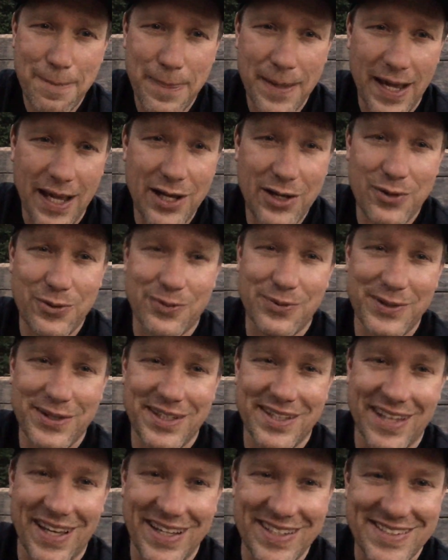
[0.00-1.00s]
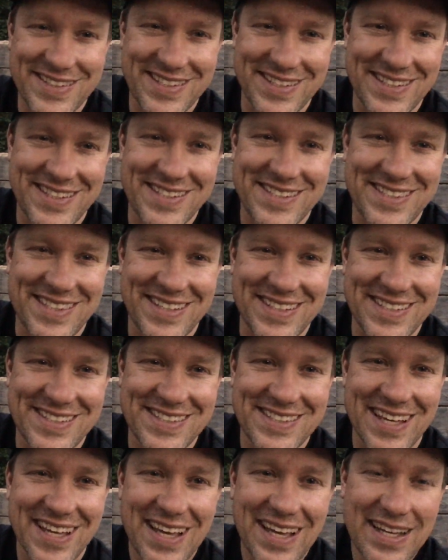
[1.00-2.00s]
I don't realize that this thing is
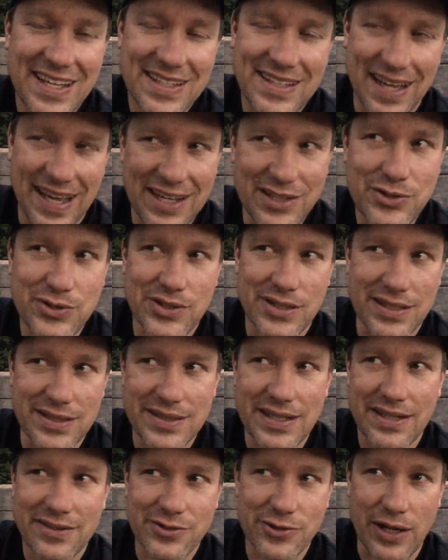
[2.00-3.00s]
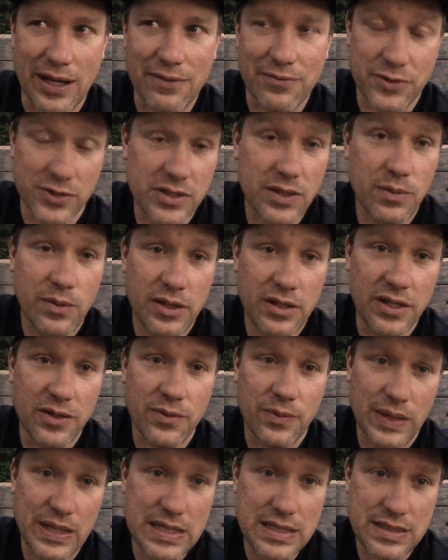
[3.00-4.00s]
actually a death trap for someone that
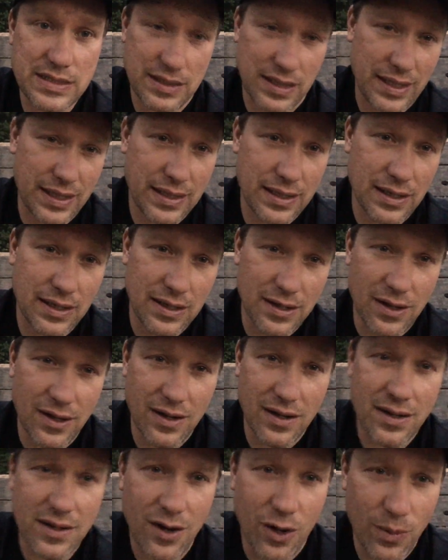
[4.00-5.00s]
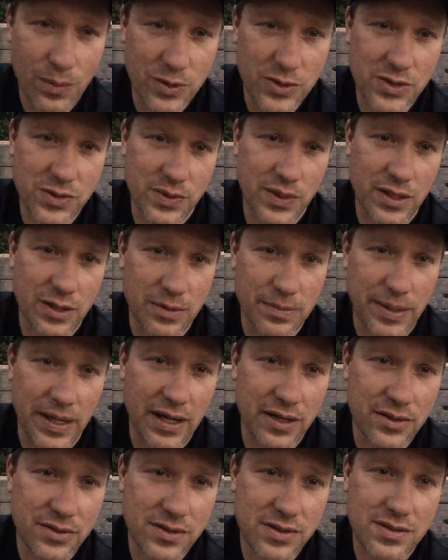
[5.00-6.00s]
weighs like almost 300
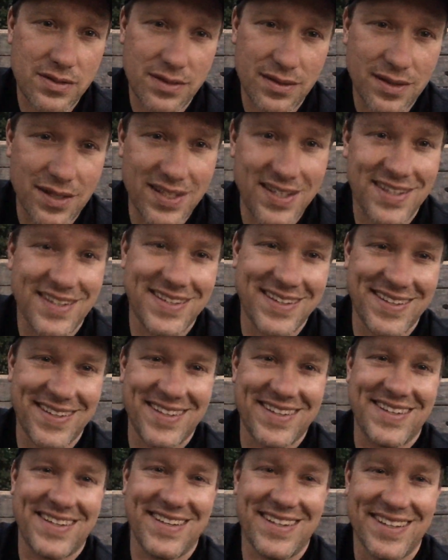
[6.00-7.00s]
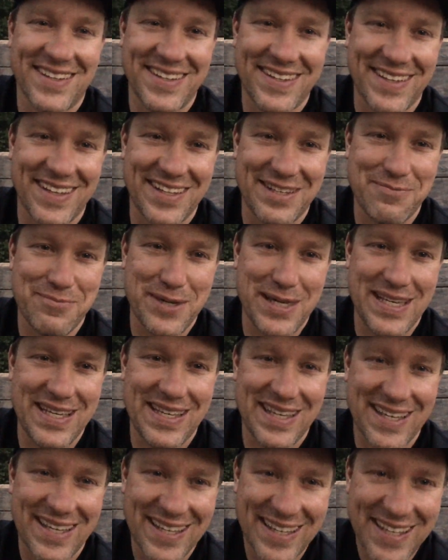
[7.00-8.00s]
pounds like me.
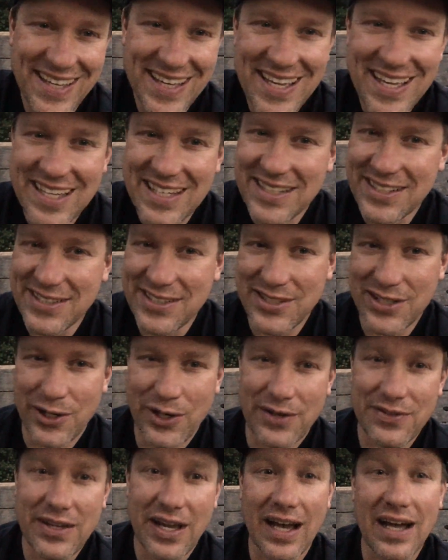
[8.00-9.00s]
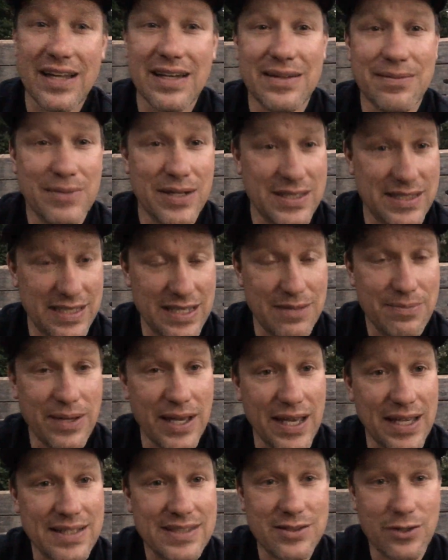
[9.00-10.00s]
So I've got my sea
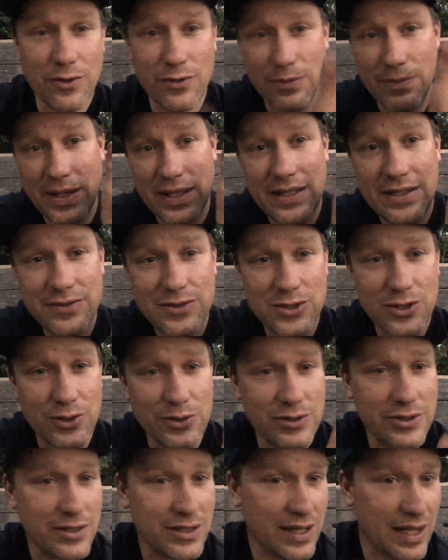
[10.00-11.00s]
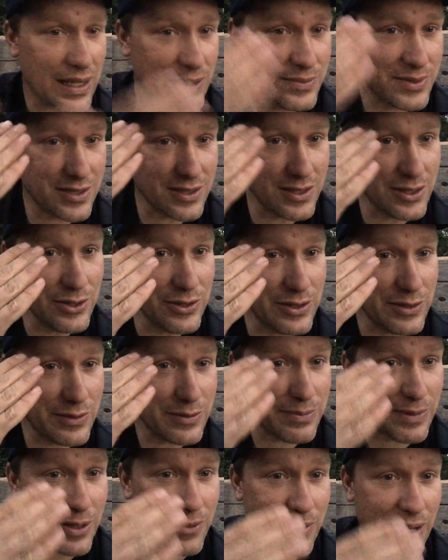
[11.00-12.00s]
bags over my left shoulder. I'm saluting with
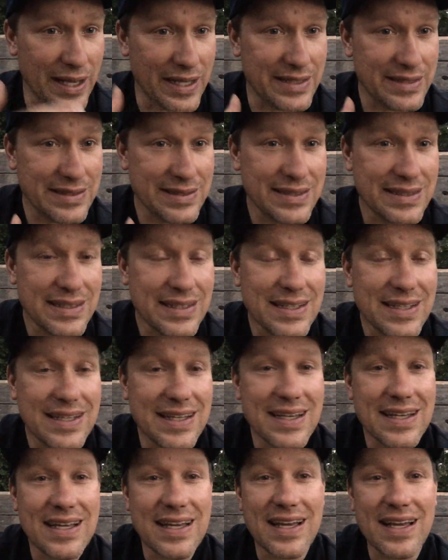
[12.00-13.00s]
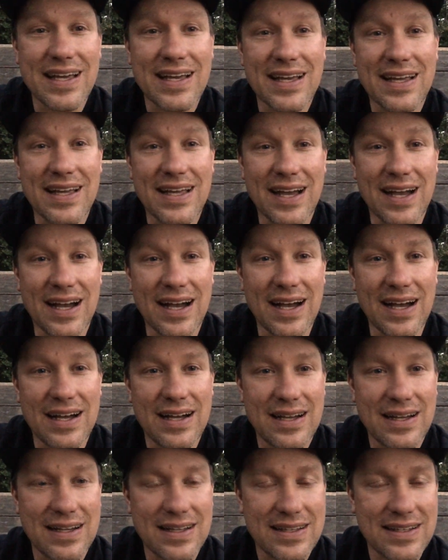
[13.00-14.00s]
my right,
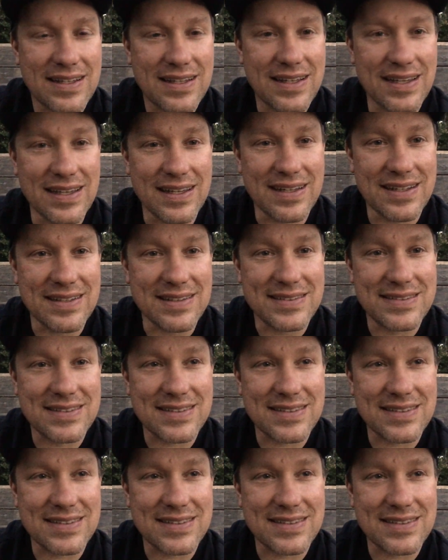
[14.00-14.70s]
and